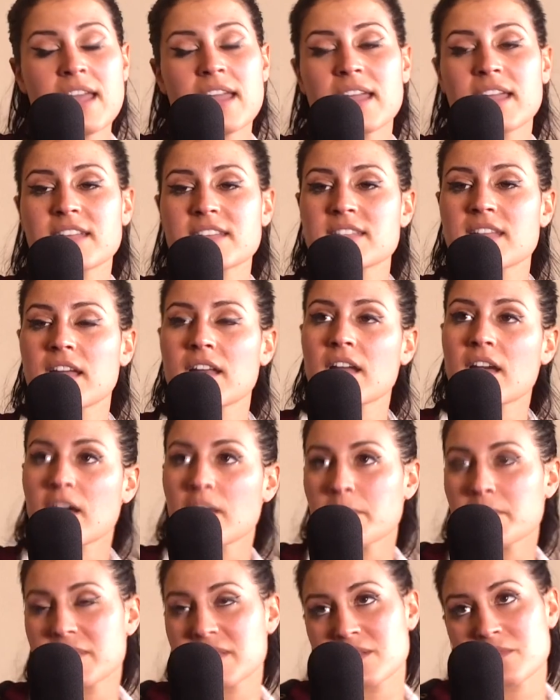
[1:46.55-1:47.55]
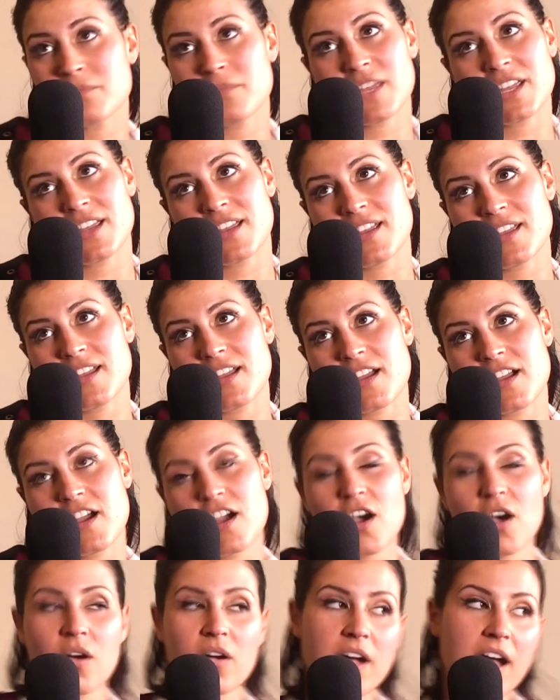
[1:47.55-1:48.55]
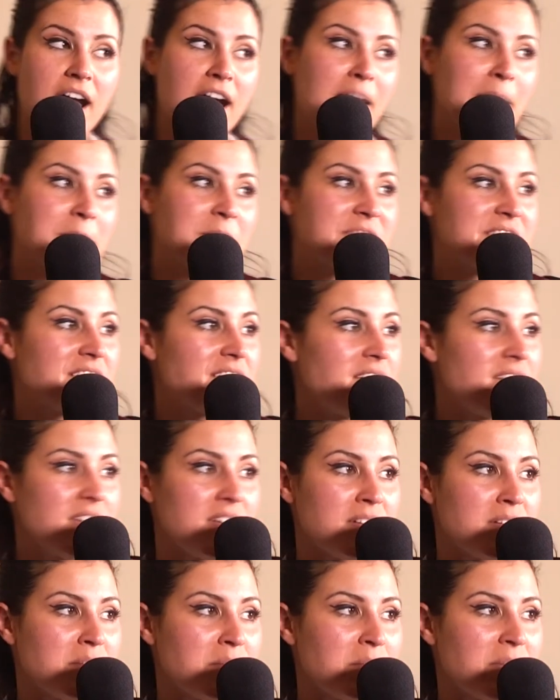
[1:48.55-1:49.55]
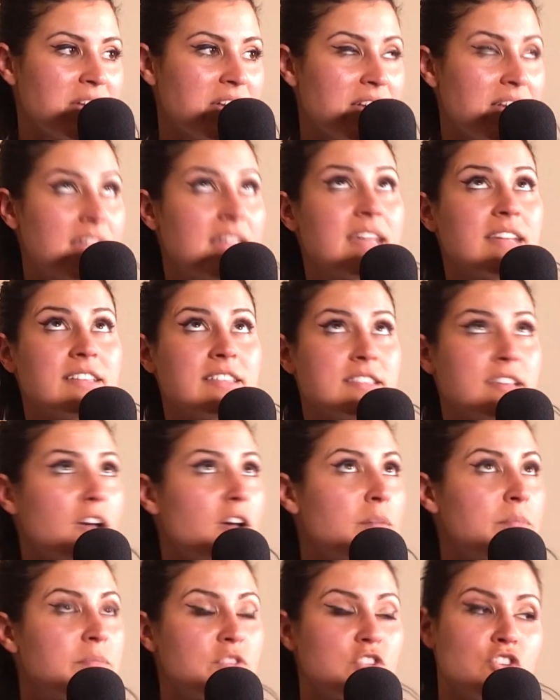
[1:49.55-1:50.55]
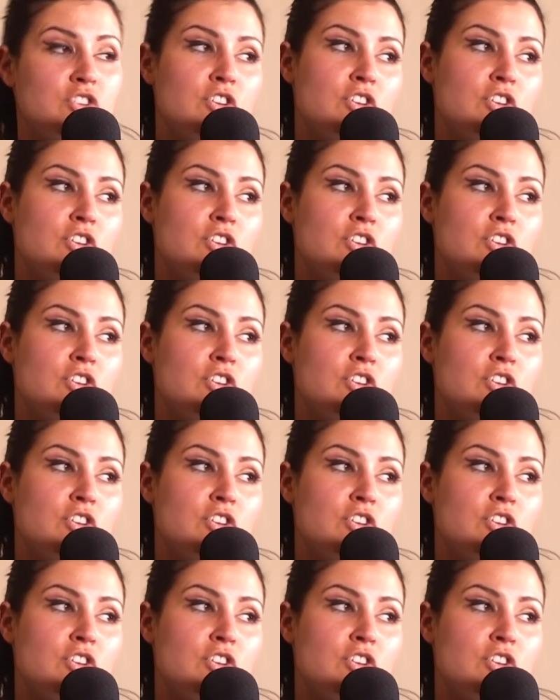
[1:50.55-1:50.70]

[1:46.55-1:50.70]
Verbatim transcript: It's not up to me or up to him. It's up to